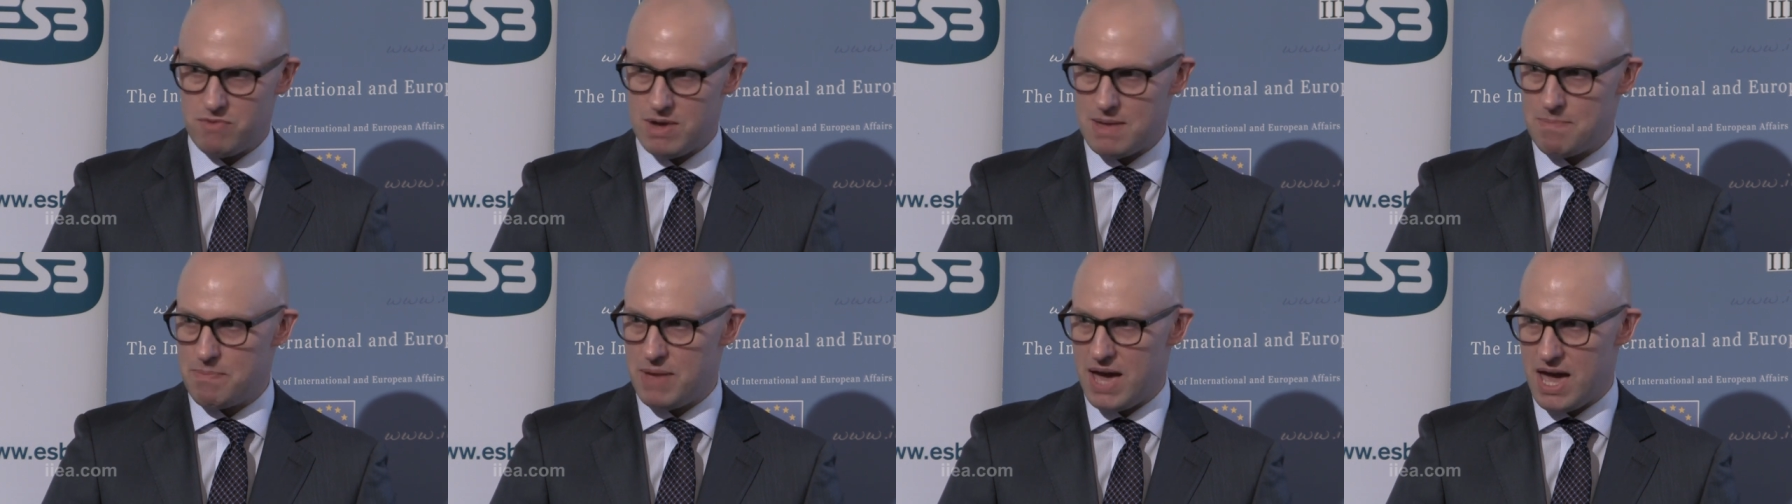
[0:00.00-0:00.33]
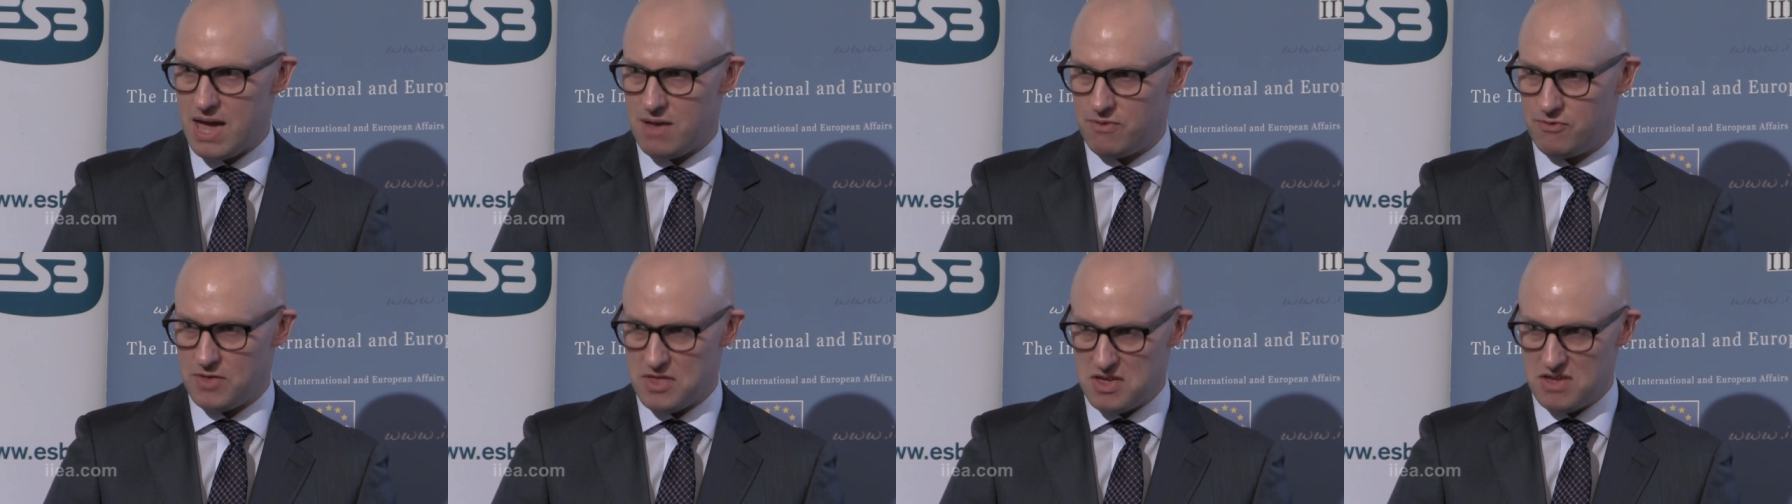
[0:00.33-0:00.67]

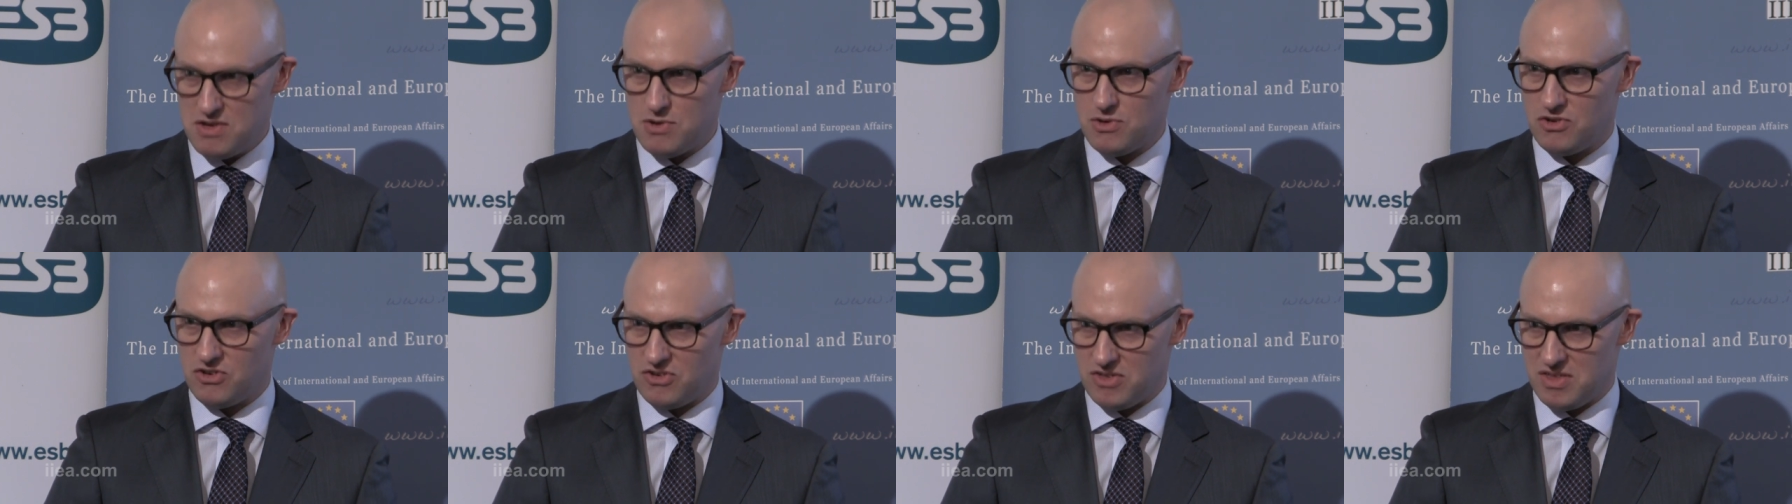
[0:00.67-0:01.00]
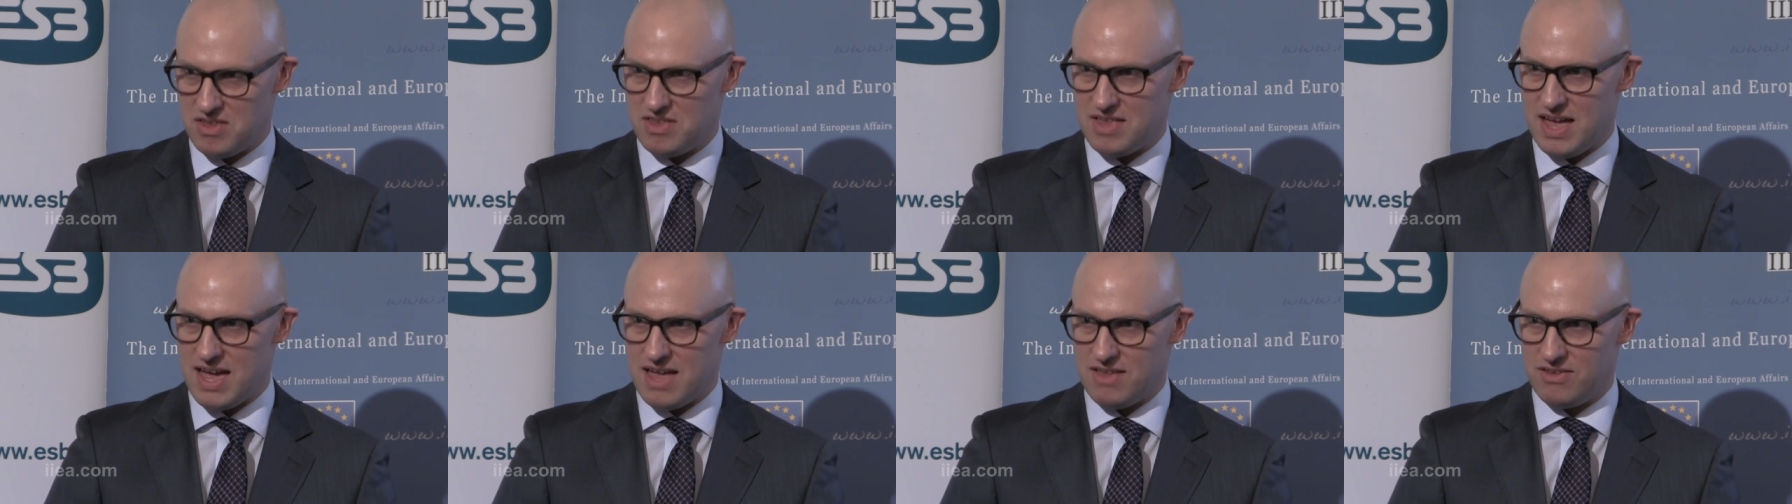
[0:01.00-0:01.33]
repaid for the use of
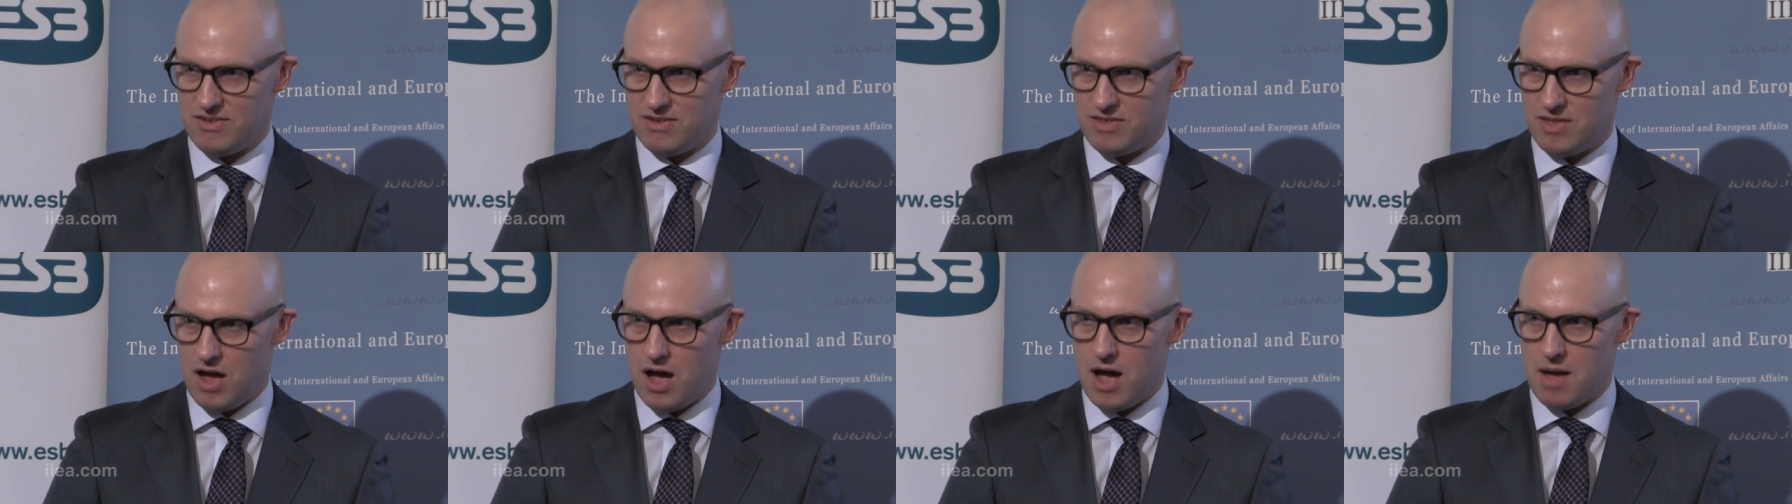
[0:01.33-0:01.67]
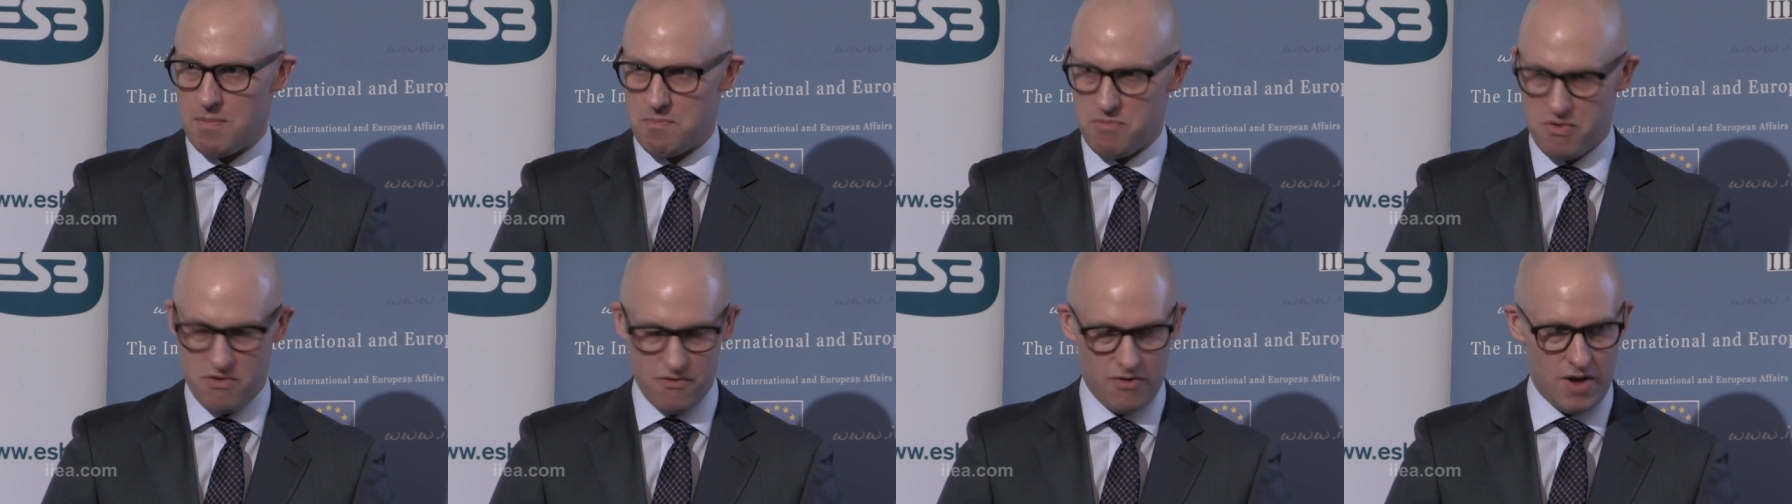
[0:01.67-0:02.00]
the data that
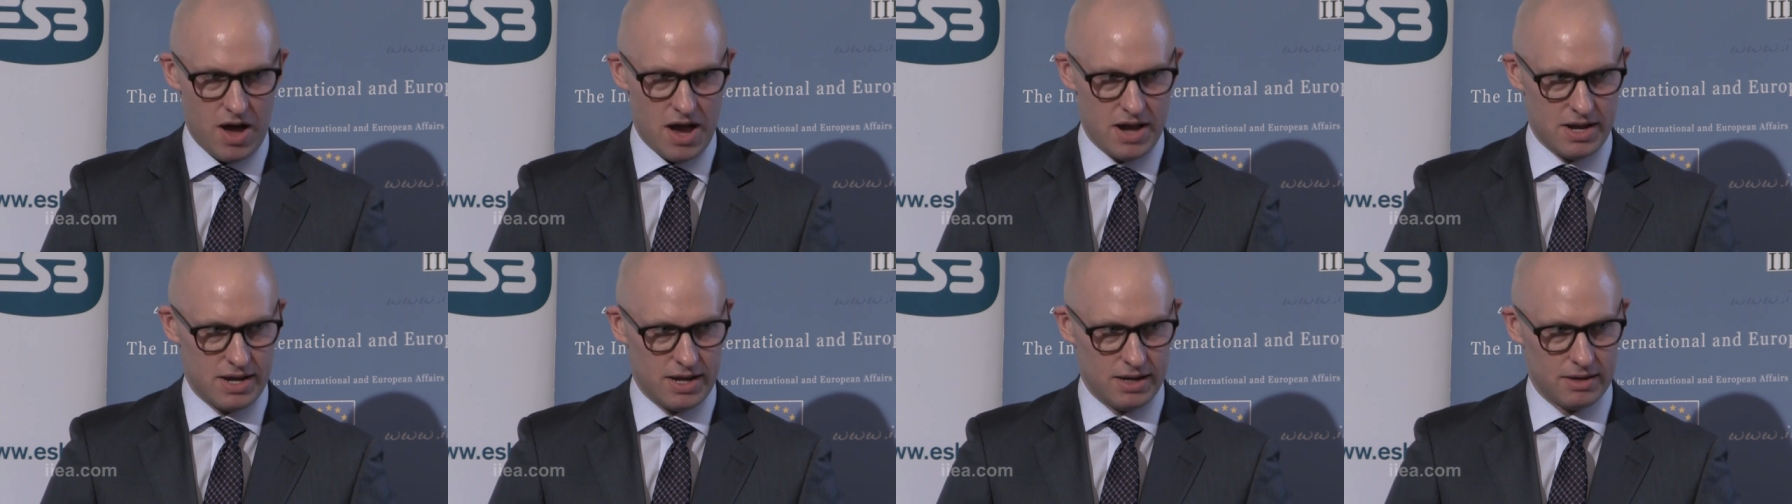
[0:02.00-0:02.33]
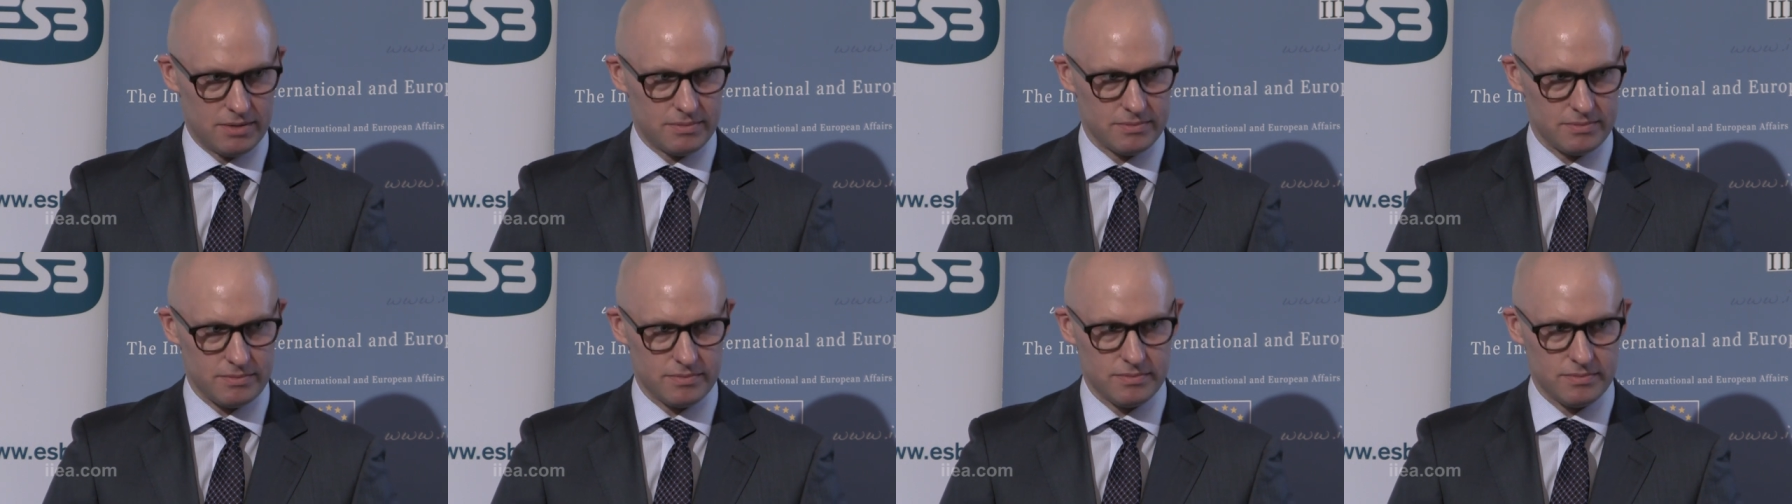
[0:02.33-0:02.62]
I'm providing.